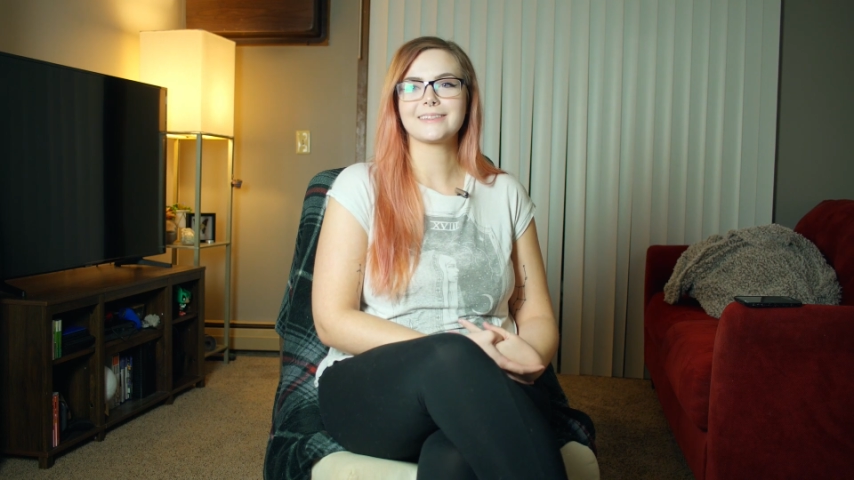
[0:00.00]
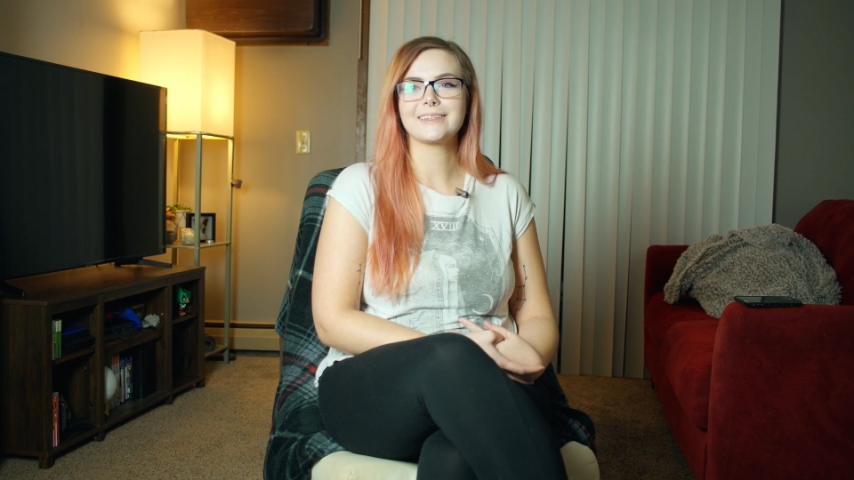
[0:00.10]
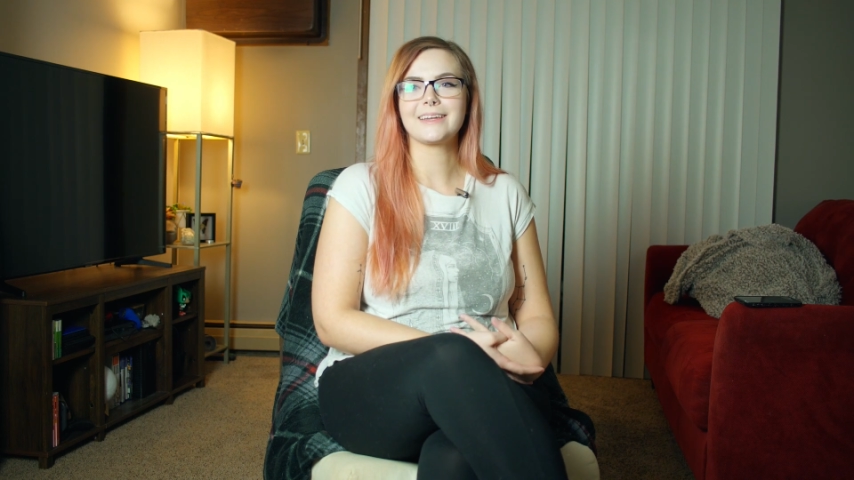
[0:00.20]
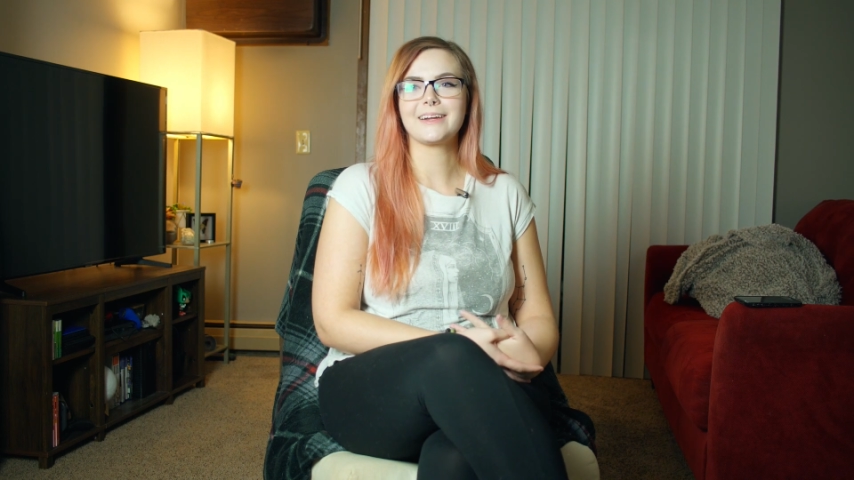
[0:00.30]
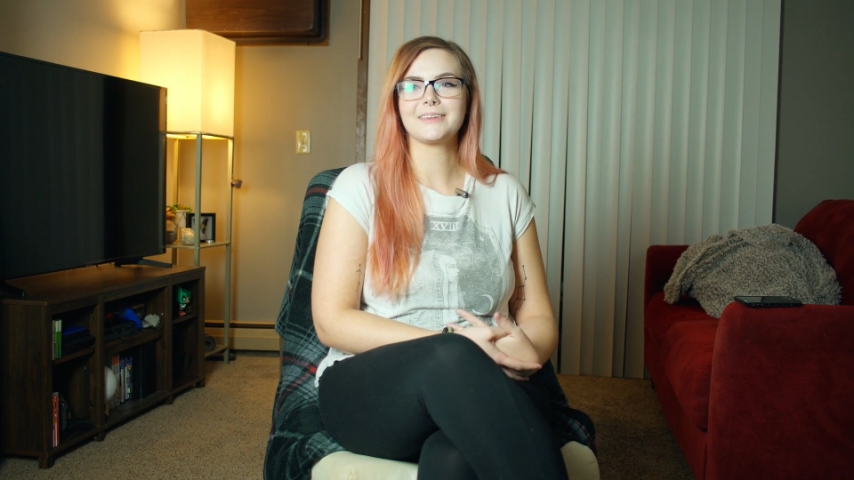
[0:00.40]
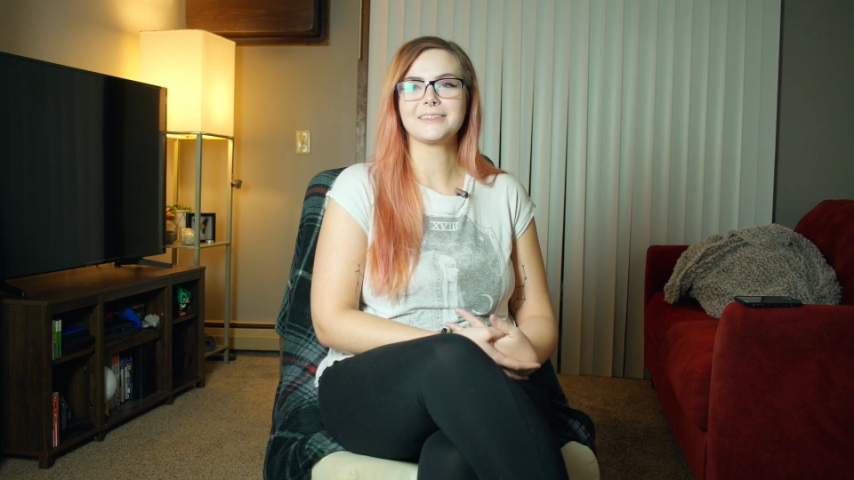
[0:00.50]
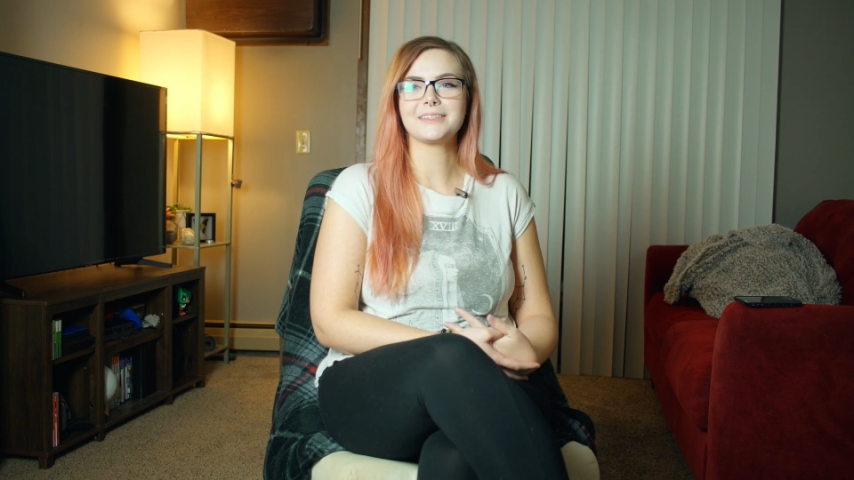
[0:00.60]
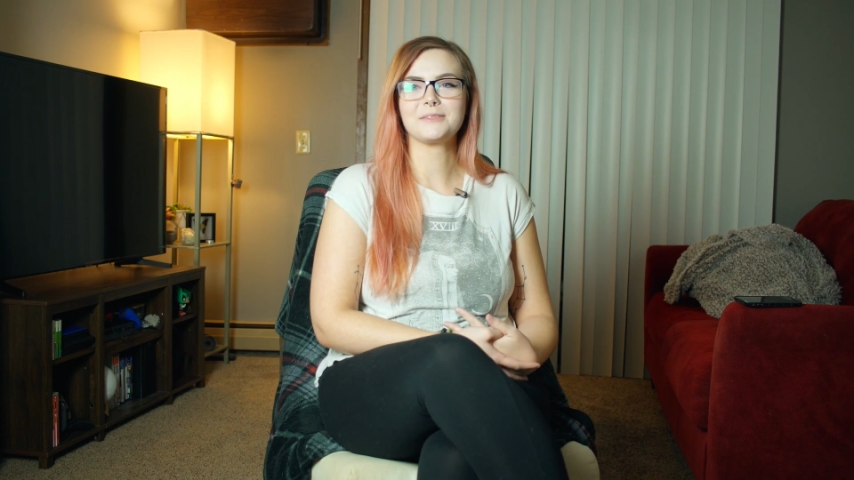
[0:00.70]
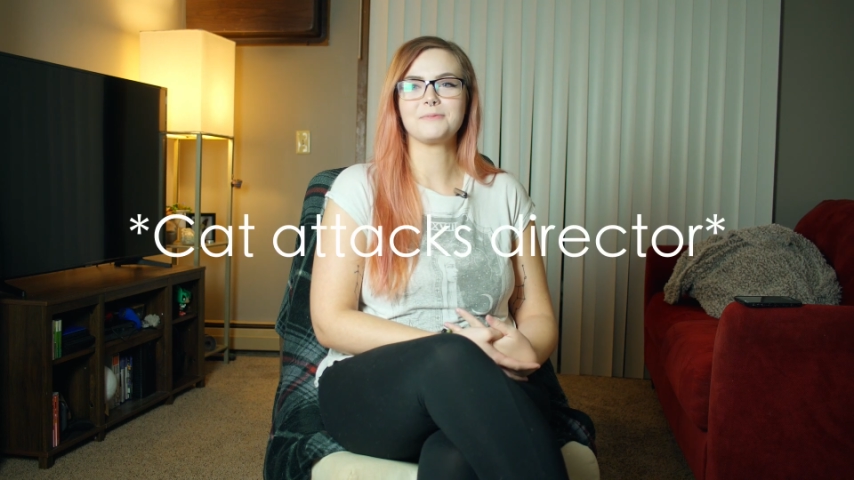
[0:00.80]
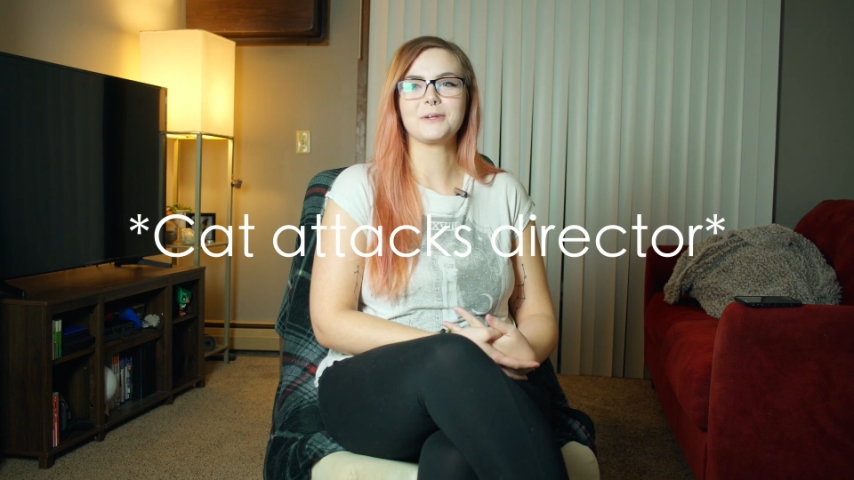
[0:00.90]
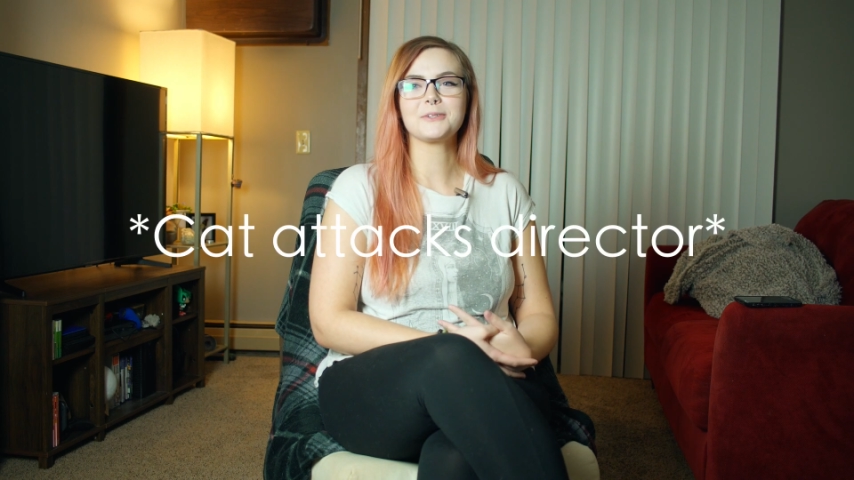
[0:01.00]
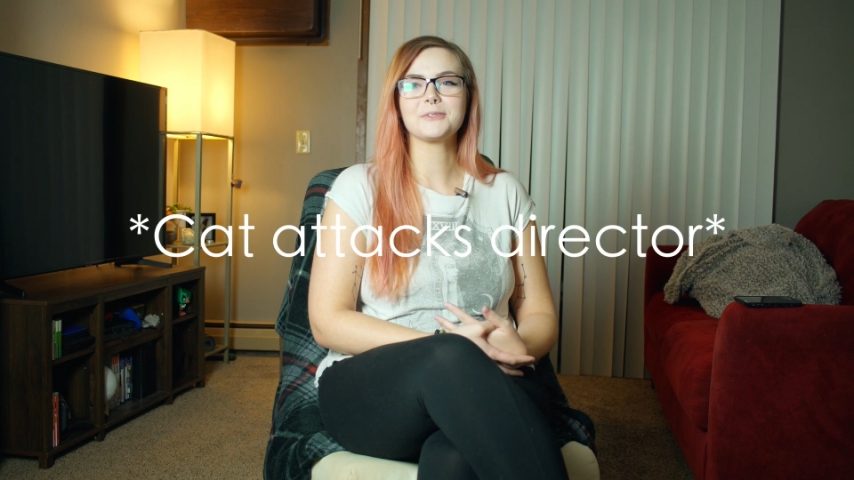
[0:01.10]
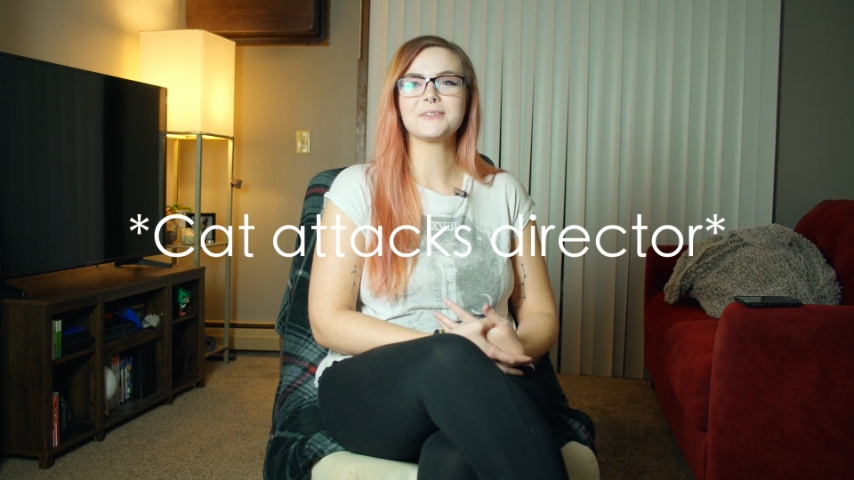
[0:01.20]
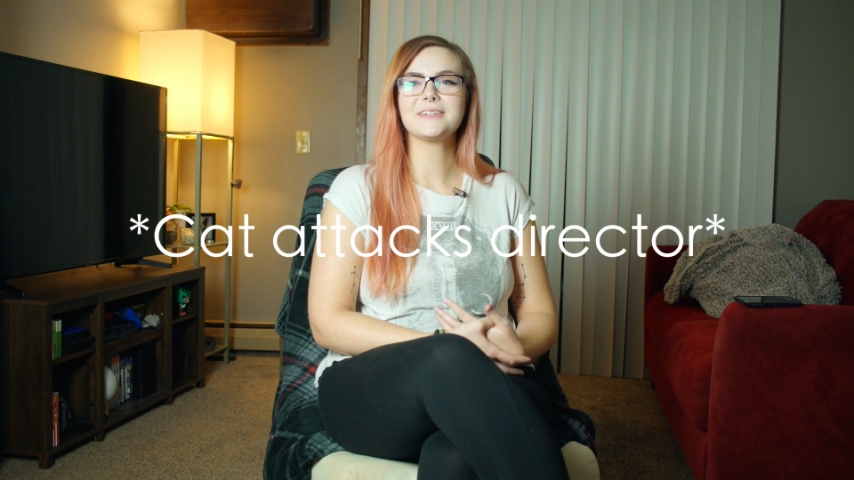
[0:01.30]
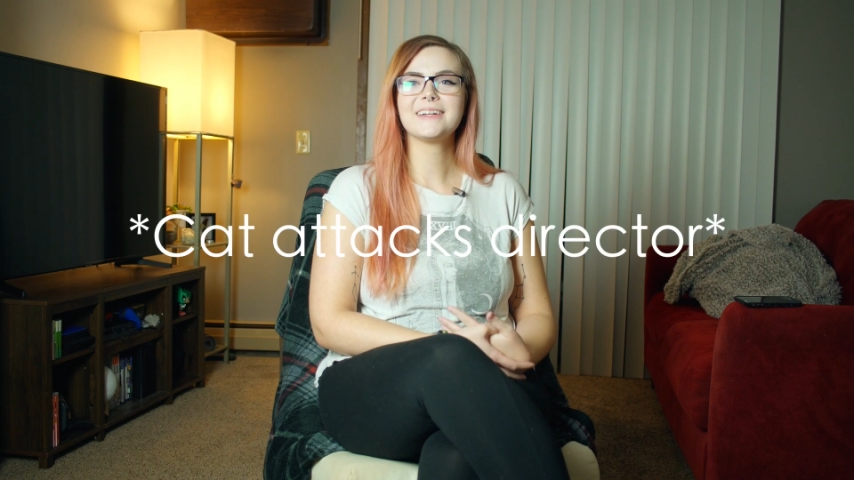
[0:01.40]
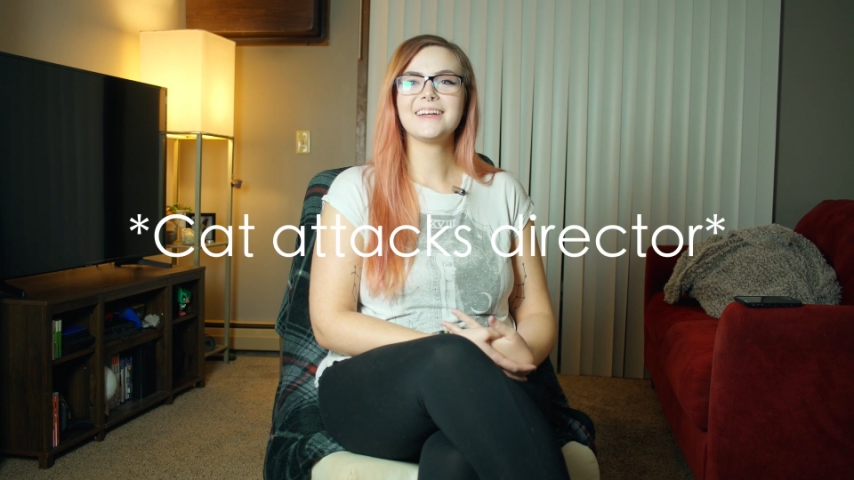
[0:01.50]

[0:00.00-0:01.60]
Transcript: inherently spiritual.